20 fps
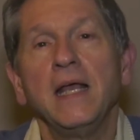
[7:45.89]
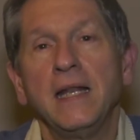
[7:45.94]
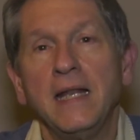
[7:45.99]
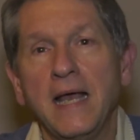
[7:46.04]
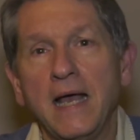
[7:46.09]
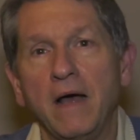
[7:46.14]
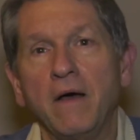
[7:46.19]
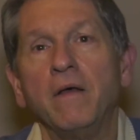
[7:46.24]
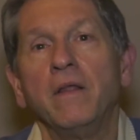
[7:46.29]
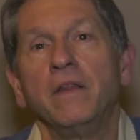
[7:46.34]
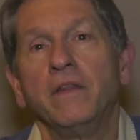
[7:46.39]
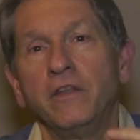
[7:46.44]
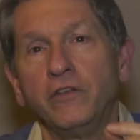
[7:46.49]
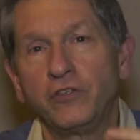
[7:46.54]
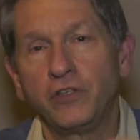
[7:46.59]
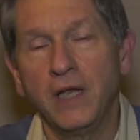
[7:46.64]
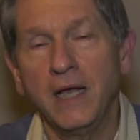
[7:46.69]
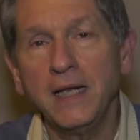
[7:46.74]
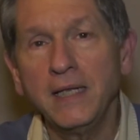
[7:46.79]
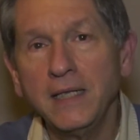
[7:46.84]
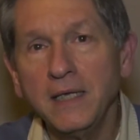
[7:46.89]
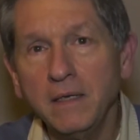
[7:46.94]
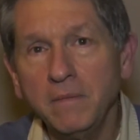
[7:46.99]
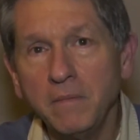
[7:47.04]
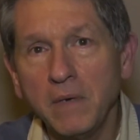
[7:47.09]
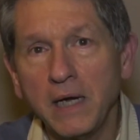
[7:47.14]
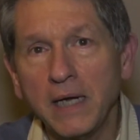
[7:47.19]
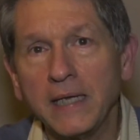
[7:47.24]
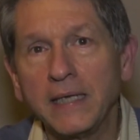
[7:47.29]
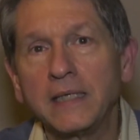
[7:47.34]
Now, the shotgun
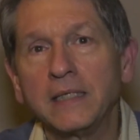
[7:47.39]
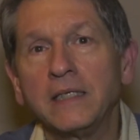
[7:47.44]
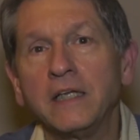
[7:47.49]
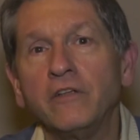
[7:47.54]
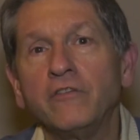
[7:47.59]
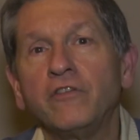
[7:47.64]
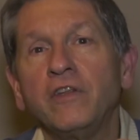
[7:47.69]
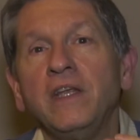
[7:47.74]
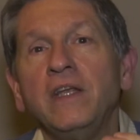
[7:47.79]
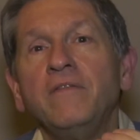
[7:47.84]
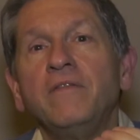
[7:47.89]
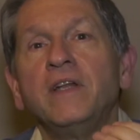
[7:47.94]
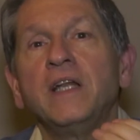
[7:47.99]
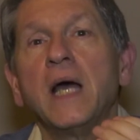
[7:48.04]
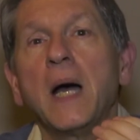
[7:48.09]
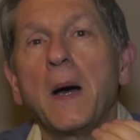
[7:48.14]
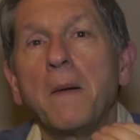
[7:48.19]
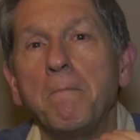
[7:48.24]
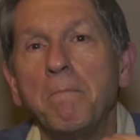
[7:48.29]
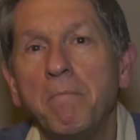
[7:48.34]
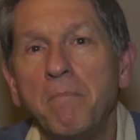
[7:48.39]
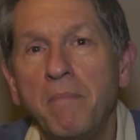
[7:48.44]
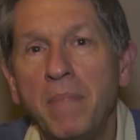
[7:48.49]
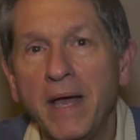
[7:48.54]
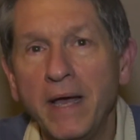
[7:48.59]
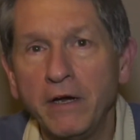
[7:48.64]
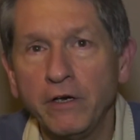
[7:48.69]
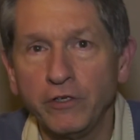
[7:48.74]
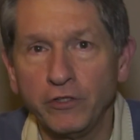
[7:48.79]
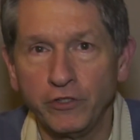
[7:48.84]
mic does even a
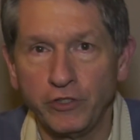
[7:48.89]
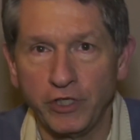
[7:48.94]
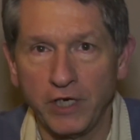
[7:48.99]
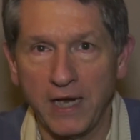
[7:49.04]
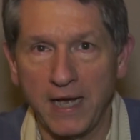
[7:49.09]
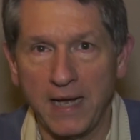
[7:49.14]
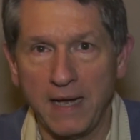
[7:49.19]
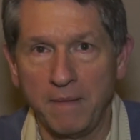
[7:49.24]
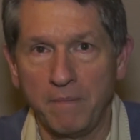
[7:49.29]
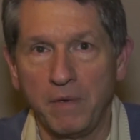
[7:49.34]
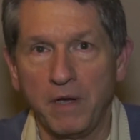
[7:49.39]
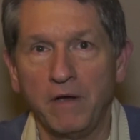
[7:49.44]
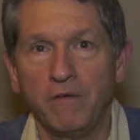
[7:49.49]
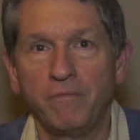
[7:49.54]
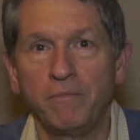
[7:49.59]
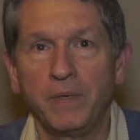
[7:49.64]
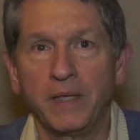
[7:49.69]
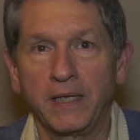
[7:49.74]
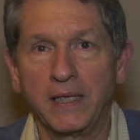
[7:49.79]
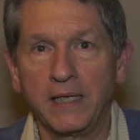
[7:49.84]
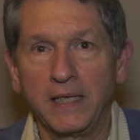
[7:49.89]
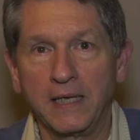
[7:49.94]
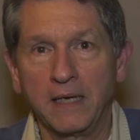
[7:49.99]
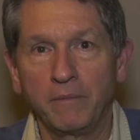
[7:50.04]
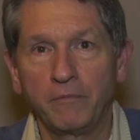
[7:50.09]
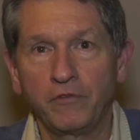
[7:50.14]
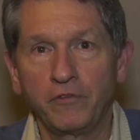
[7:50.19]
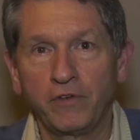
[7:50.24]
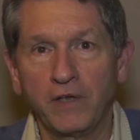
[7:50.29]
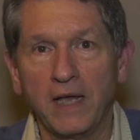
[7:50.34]
better job of picking
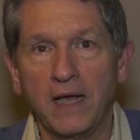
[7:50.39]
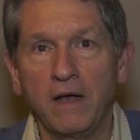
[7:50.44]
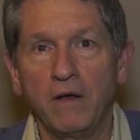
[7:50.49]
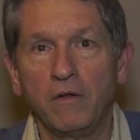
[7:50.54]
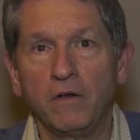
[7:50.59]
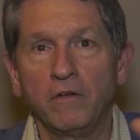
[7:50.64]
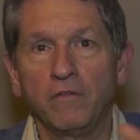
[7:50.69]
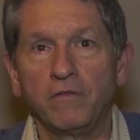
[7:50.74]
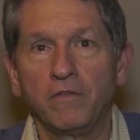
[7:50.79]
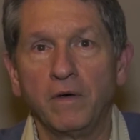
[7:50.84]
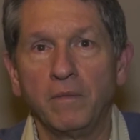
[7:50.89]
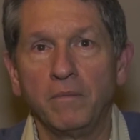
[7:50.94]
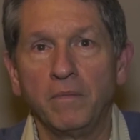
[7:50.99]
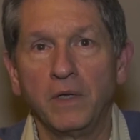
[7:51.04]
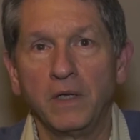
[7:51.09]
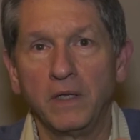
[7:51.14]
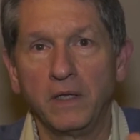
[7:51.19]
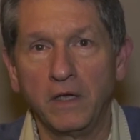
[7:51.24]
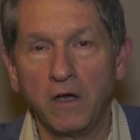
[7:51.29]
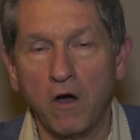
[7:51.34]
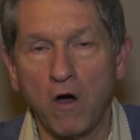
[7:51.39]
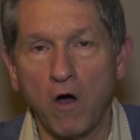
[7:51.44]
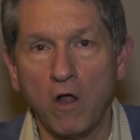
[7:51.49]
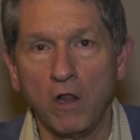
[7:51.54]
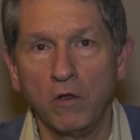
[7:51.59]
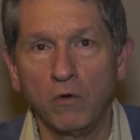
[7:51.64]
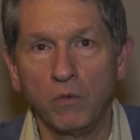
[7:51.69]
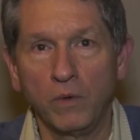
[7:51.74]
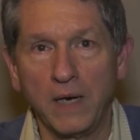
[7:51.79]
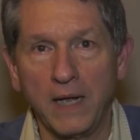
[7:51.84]
up sound from
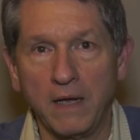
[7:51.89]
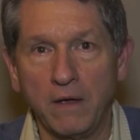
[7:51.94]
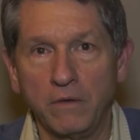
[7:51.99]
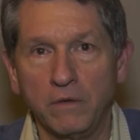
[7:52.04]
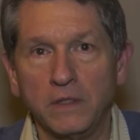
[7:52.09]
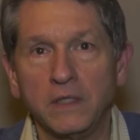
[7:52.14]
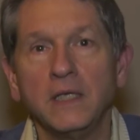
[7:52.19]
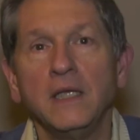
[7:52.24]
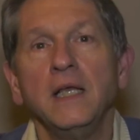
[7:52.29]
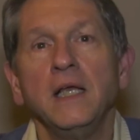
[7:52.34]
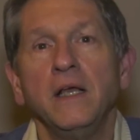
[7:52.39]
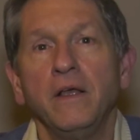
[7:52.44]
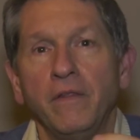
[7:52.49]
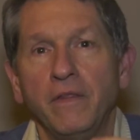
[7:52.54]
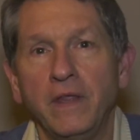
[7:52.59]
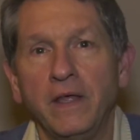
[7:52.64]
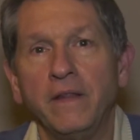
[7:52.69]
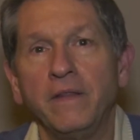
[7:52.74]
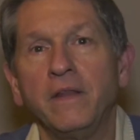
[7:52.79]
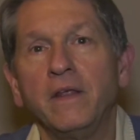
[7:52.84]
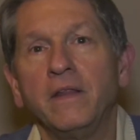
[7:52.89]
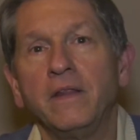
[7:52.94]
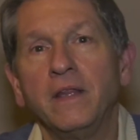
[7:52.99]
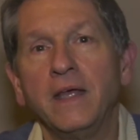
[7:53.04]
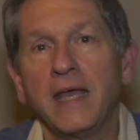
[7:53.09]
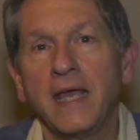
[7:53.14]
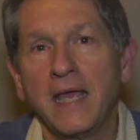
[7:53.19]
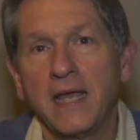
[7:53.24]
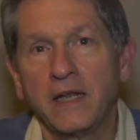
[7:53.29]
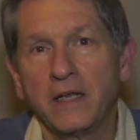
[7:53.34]
all around than the
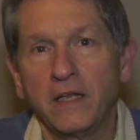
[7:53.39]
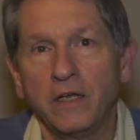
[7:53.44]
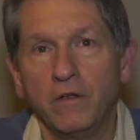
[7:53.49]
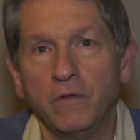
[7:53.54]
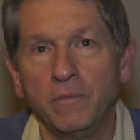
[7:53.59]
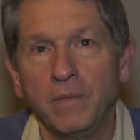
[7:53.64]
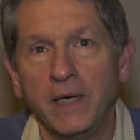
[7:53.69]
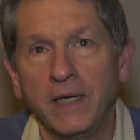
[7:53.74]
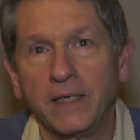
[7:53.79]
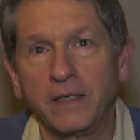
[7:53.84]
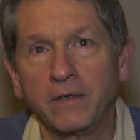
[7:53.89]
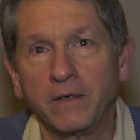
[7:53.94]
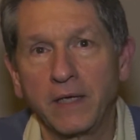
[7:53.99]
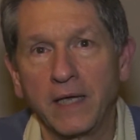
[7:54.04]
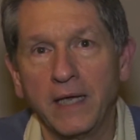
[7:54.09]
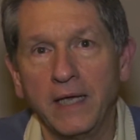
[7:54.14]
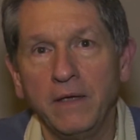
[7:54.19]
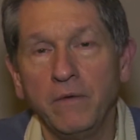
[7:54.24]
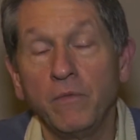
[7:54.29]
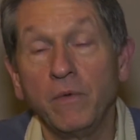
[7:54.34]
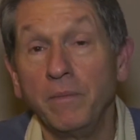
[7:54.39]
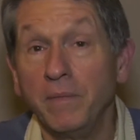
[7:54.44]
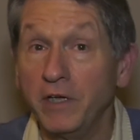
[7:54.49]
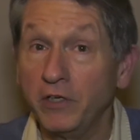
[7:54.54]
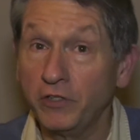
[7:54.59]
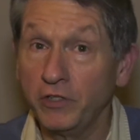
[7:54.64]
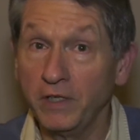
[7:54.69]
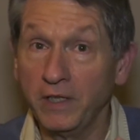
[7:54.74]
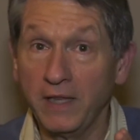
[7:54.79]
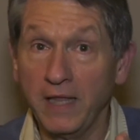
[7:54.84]
handheld mic, okay? We
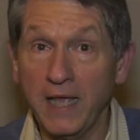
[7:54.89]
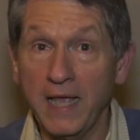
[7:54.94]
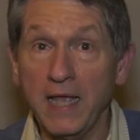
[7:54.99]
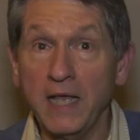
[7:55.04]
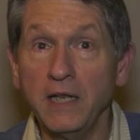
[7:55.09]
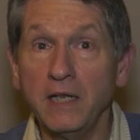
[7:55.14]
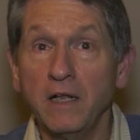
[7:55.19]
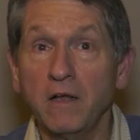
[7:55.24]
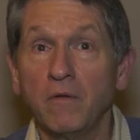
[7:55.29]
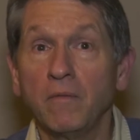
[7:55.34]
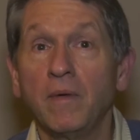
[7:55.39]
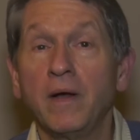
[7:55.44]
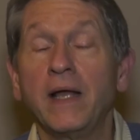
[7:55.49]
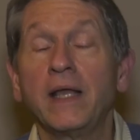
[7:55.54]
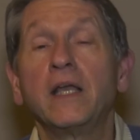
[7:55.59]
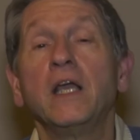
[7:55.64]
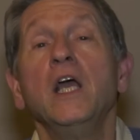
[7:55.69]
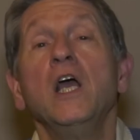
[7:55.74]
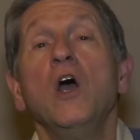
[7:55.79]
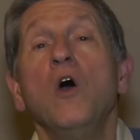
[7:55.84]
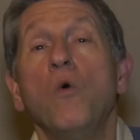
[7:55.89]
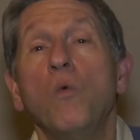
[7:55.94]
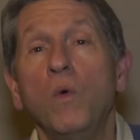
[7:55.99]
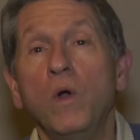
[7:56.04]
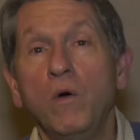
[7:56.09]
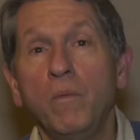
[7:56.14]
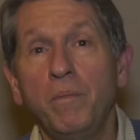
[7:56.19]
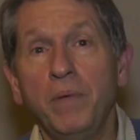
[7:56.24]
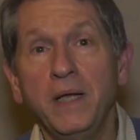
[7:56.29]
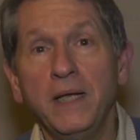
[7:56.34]
mentioned that the handheld mic
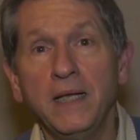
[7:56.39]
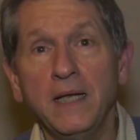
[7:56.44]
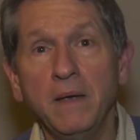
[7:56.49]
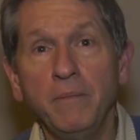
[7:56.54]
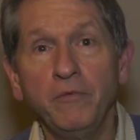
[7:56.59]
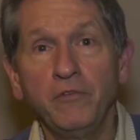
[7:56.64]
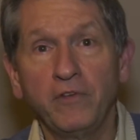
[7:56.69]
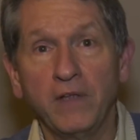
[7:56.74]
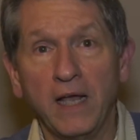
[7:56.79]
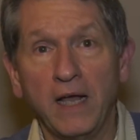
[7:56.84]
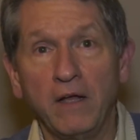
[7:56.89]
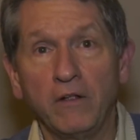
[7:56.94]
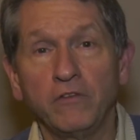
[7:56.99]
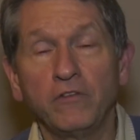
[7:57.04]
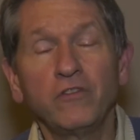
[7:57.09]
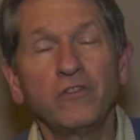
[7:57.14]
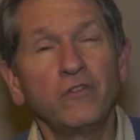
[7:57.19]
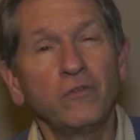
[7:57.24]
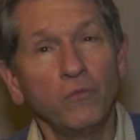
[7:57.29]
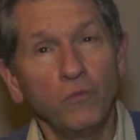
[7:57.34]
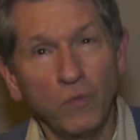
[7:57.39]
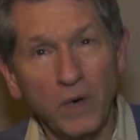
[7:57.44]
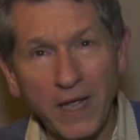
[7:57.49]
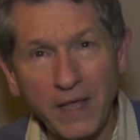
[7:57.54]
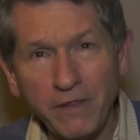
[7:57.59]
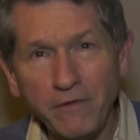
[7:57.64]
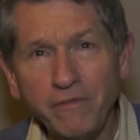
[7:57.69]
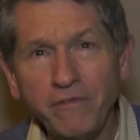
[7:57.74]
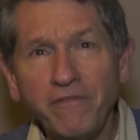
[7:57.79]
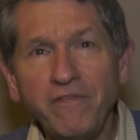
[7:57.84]
will pick up sounds
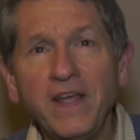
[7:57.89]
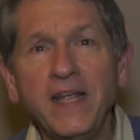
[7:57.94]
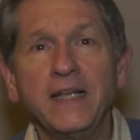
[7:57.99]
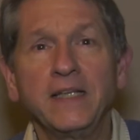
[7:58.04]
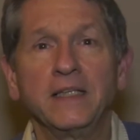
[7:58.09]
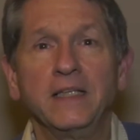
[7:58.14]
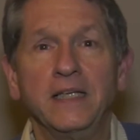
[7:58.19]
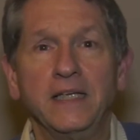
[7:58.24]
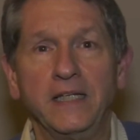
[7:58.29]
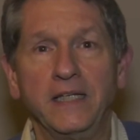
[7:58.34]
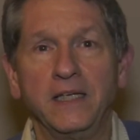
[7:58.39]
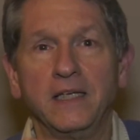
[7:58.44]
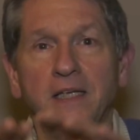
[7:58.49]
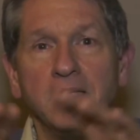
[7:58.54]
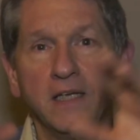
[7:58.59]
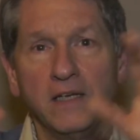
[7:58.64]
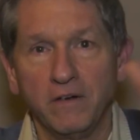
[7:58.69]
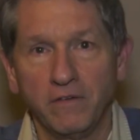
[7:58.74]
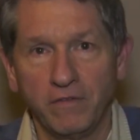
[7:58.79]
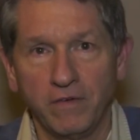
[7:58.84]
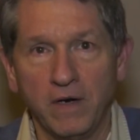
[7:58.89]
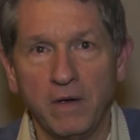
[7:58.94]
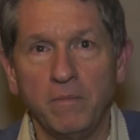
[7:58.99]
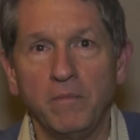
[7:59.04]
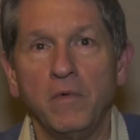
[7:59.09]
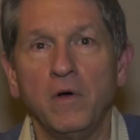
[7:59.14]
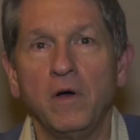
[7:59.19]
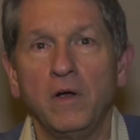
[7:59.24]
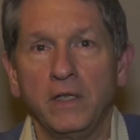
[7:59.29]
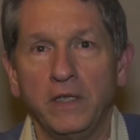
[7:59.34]
rather faintly
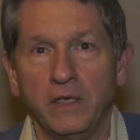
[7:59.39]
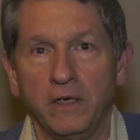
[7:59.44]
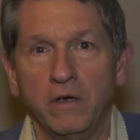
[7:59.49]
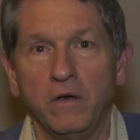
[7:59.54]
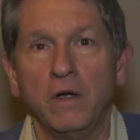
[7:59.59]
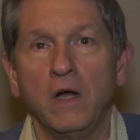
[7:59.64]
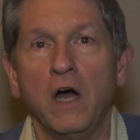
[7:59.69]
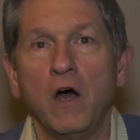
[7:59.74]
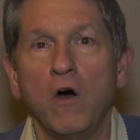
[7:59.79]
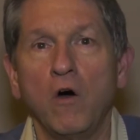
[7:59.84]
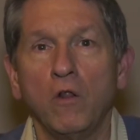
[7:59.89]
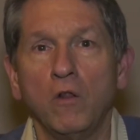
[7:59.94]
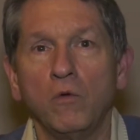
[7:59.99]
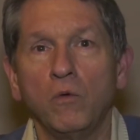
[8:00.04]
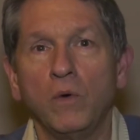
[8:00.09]
from, all